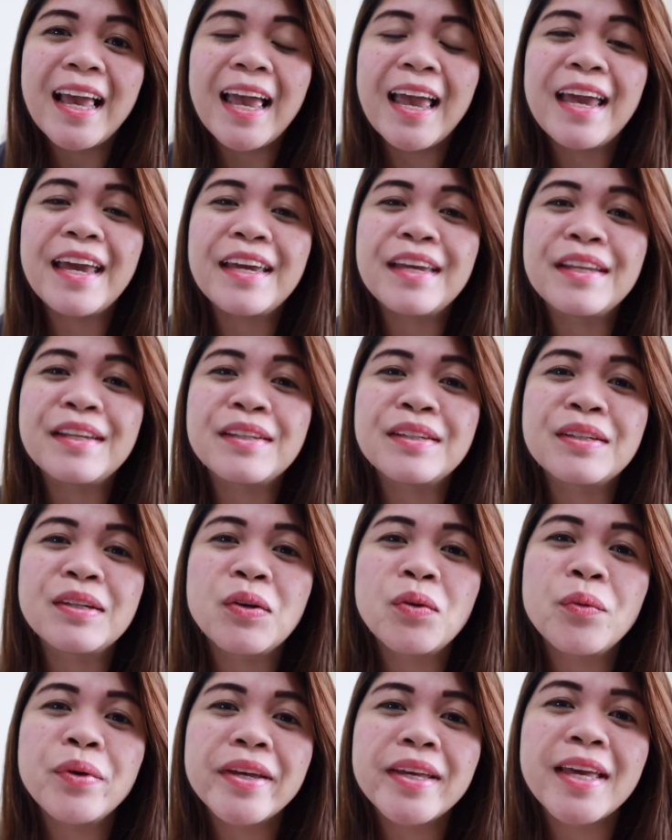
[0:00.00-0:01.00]

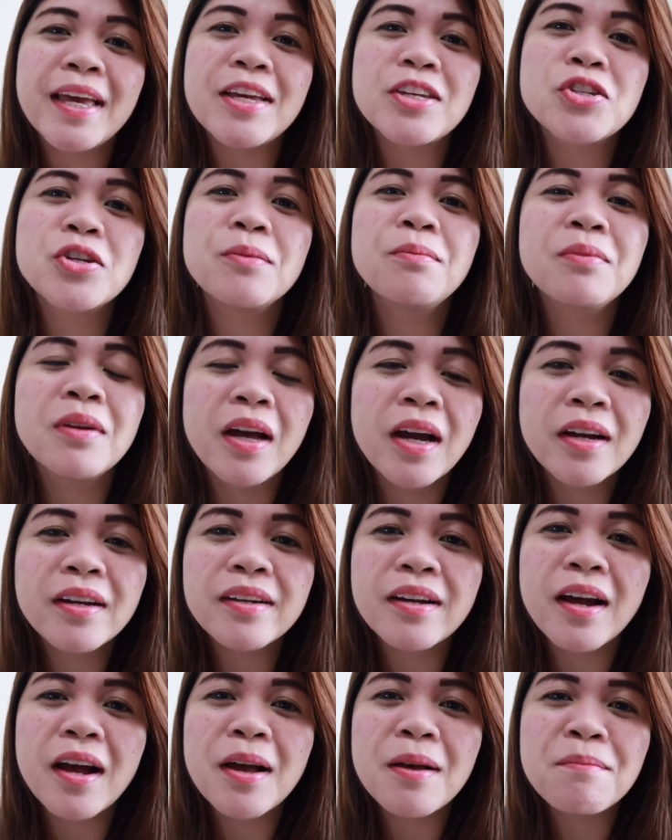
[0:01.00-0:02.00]
And quick catch up
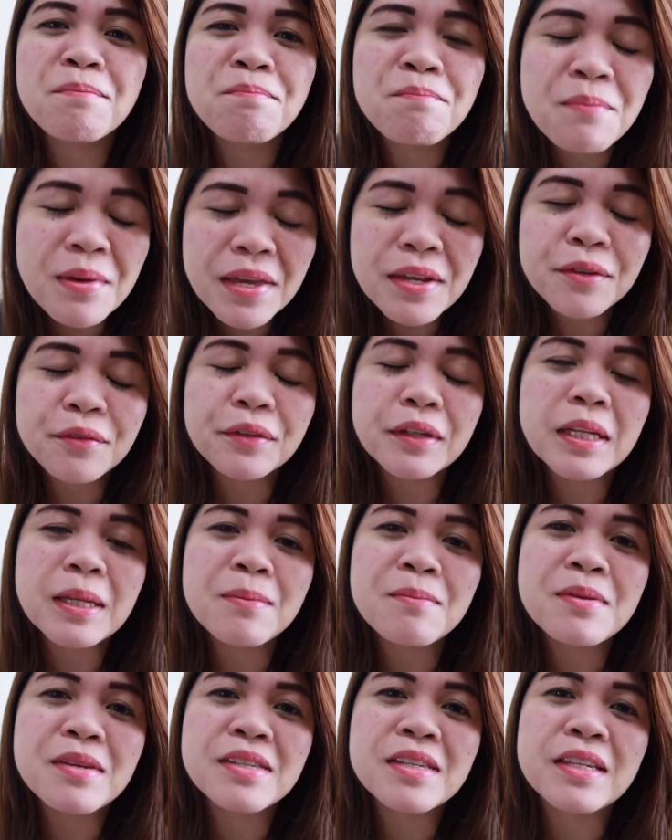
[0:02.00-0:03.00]
lang, I've been
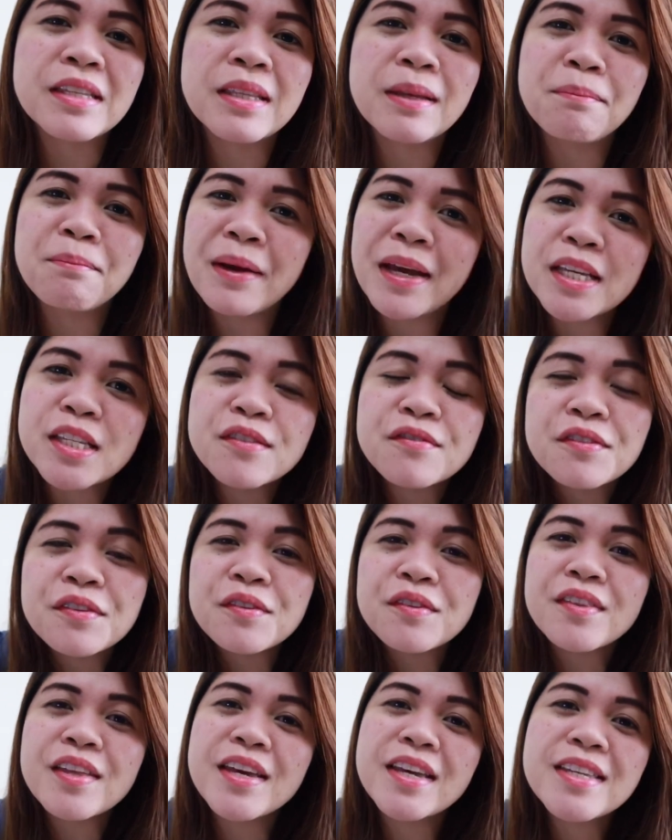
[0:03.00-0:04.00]
really busy in the past
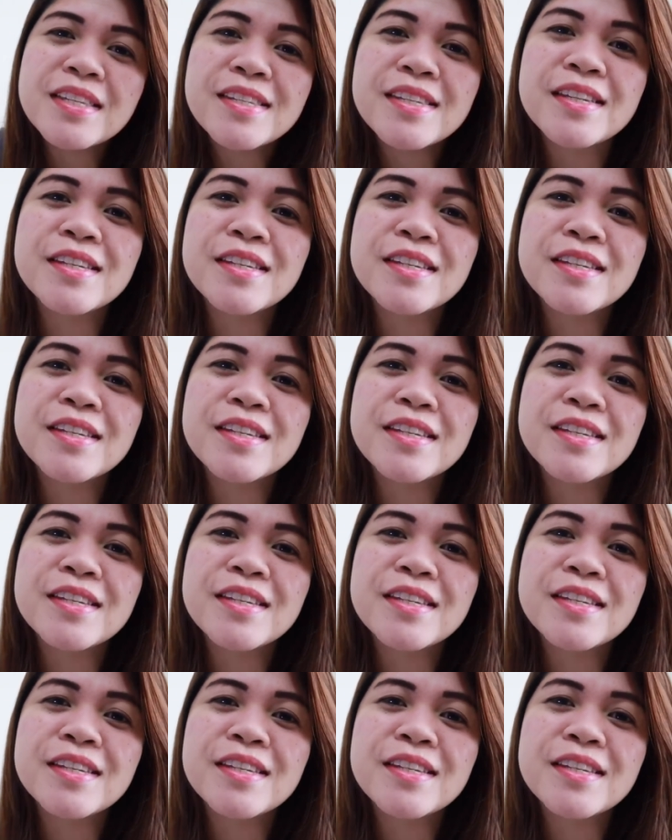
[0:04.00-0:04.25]
few days.